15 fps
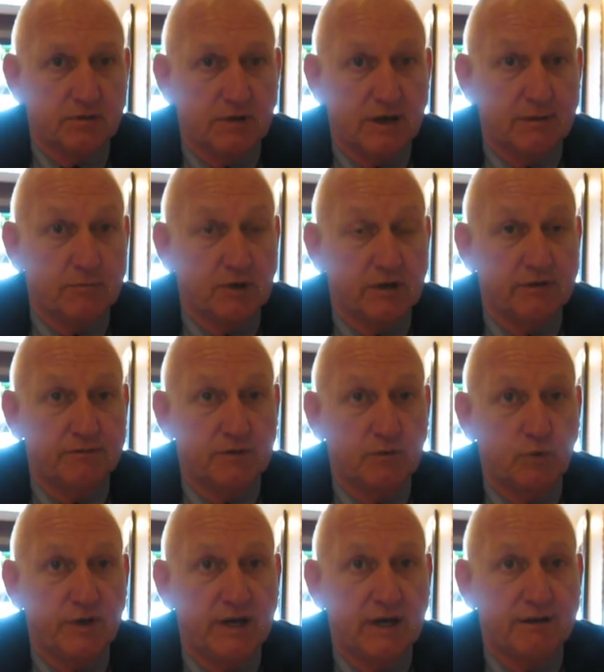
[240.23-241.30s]
I believe that
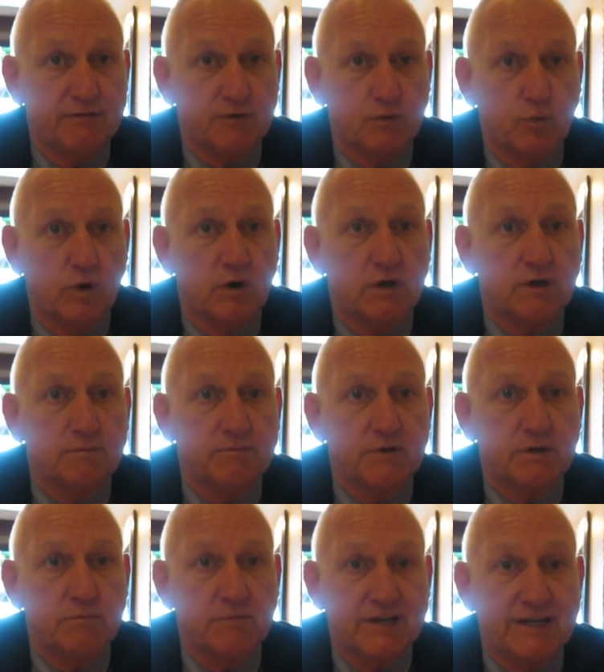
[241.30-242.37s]
we have to welcome
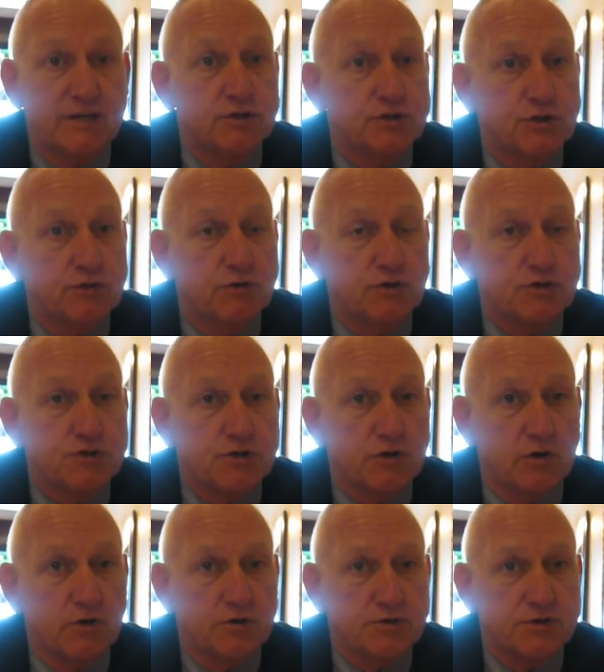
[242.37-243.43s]
them into the
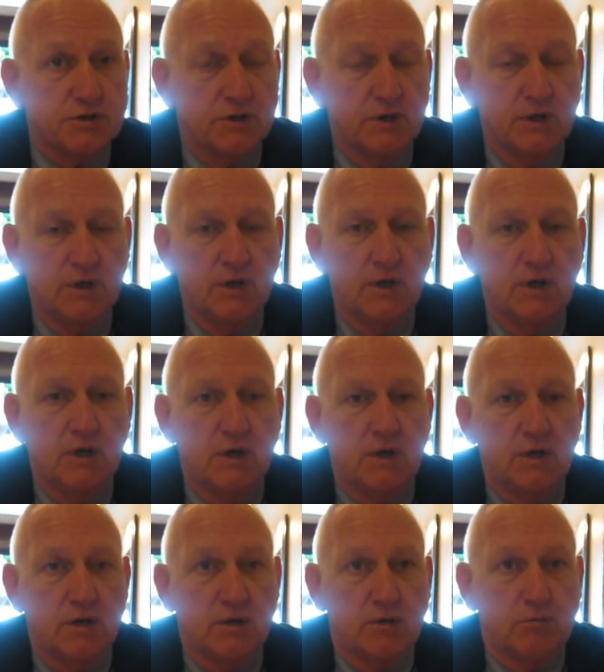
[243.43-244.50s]
church.
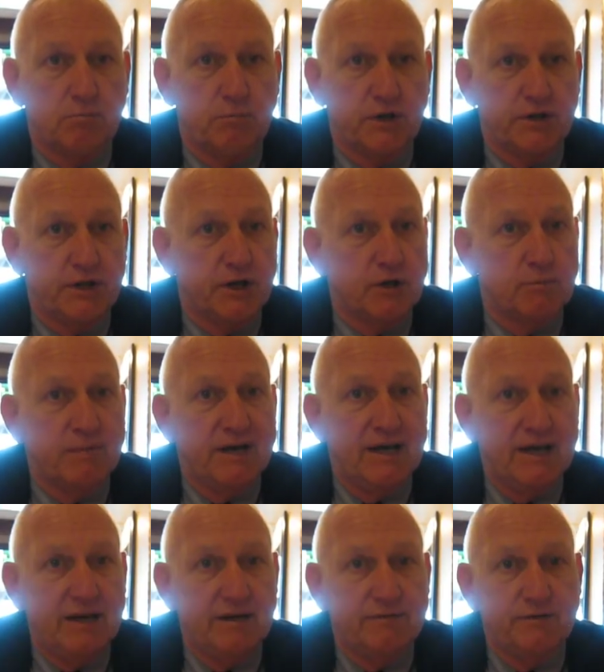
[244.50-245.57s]
But their
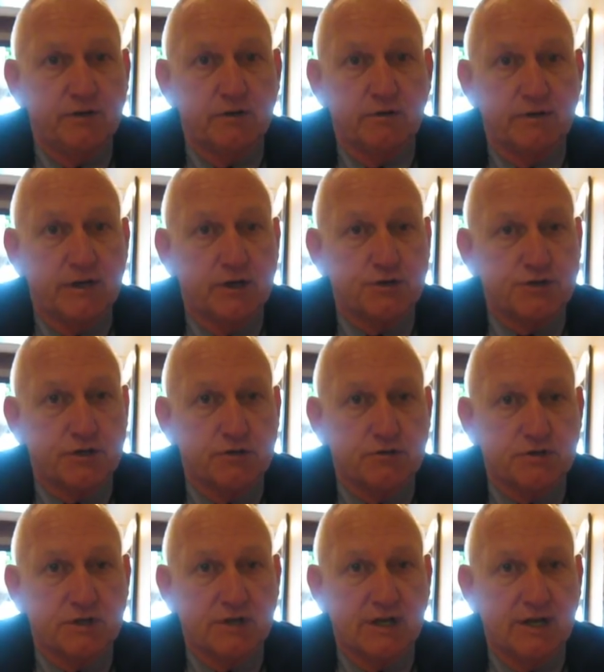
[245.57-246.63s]
behavior and their
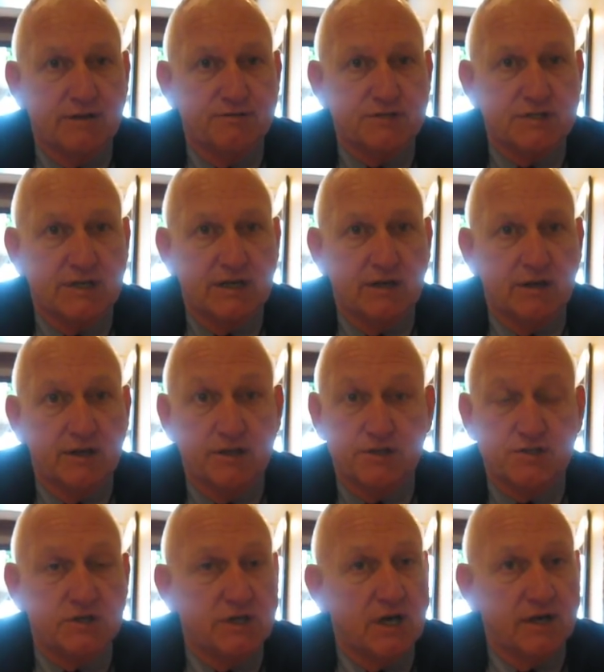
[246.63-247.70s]
chosen lifestyle
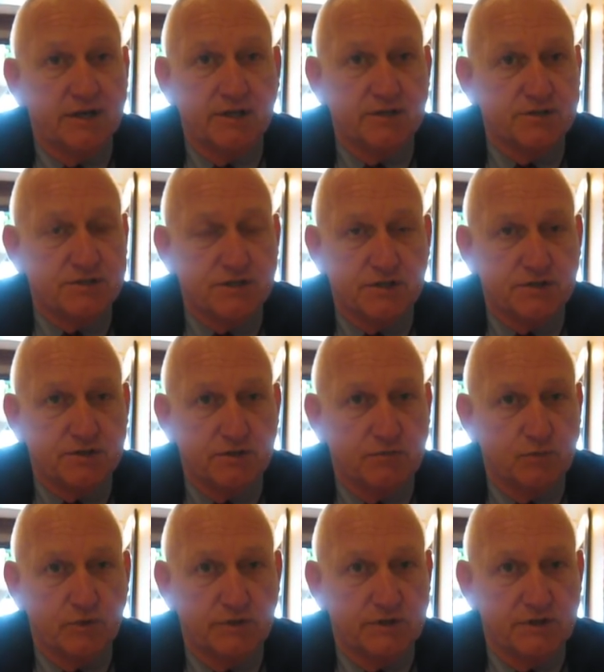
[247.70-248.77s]
is not
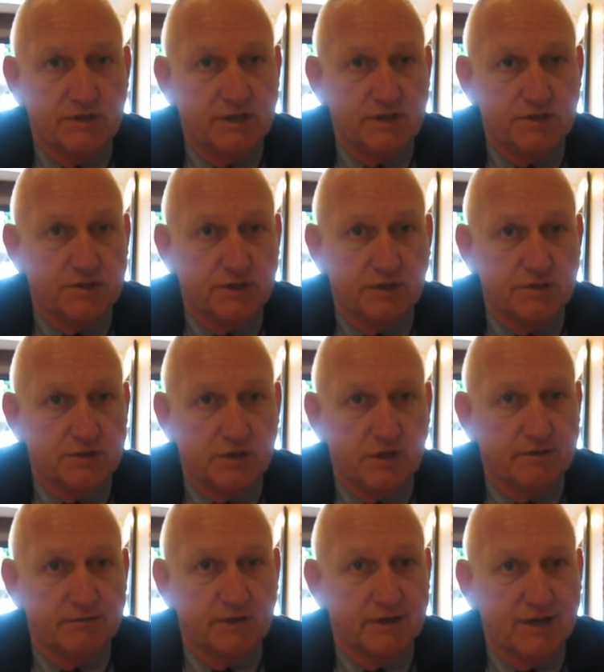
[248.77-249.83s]
consistent with the teachings
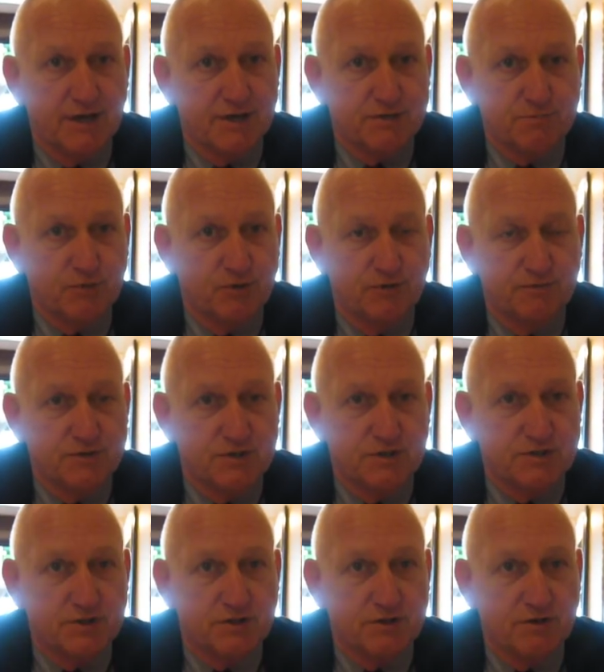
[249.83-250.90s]
of the gospel of
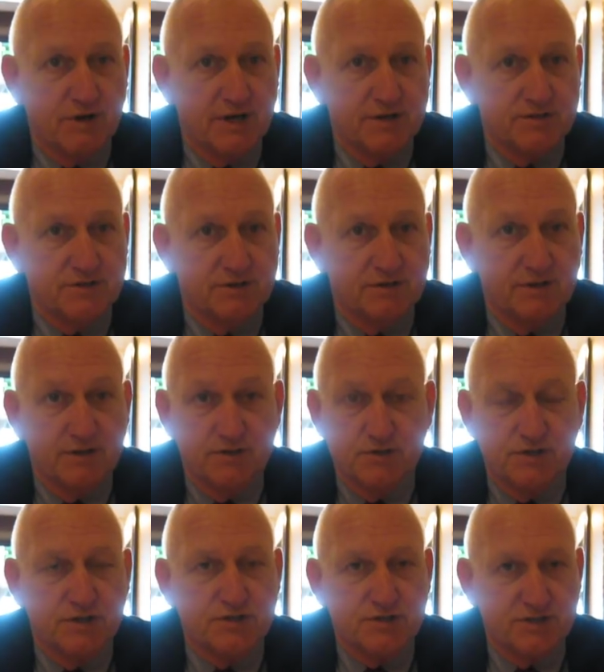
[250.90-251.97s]
Jesus Christ. It
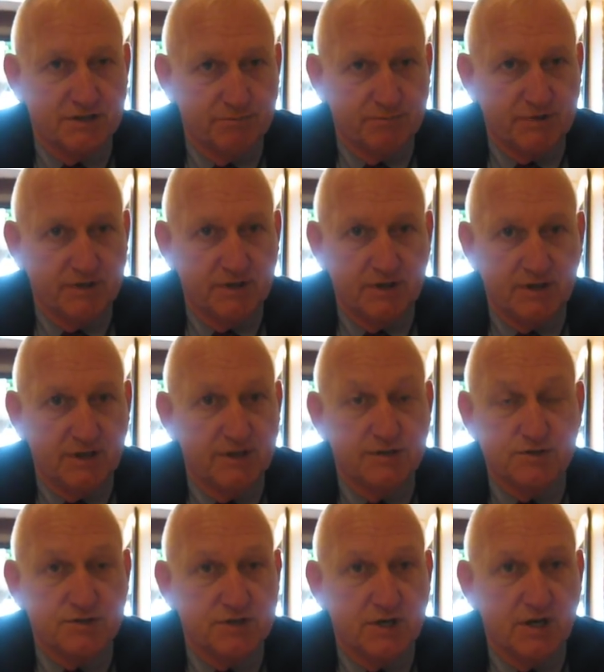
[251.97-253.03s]
just simply
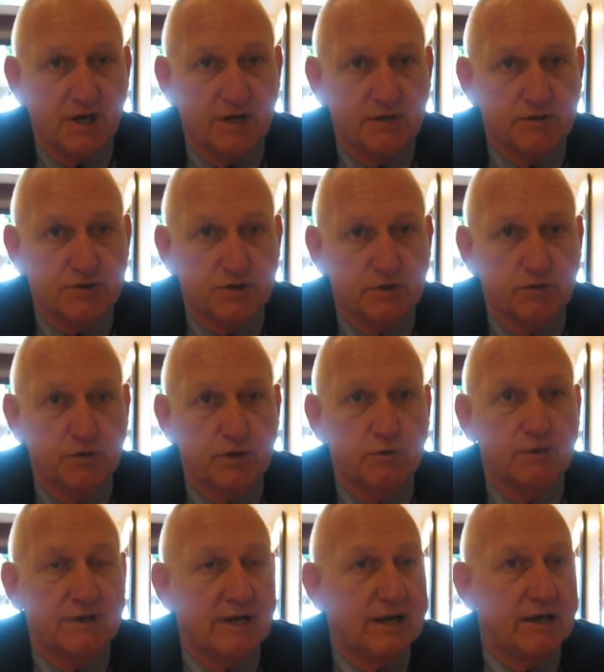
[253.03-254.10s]
is not. So you
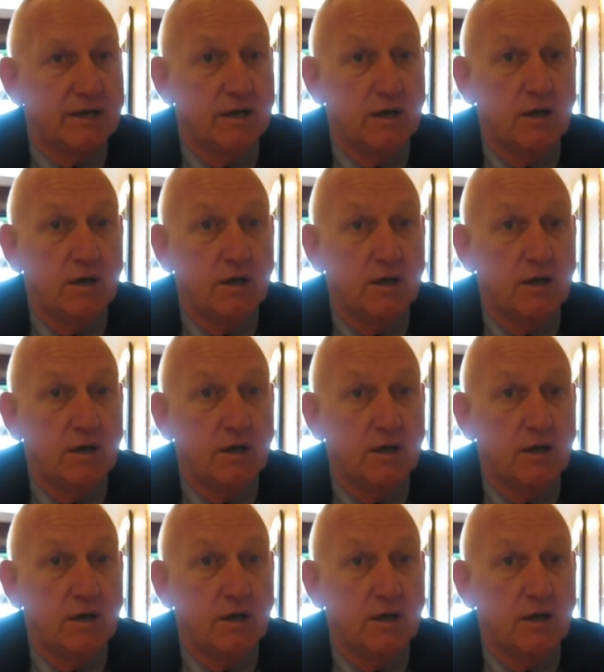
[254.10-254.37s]
and I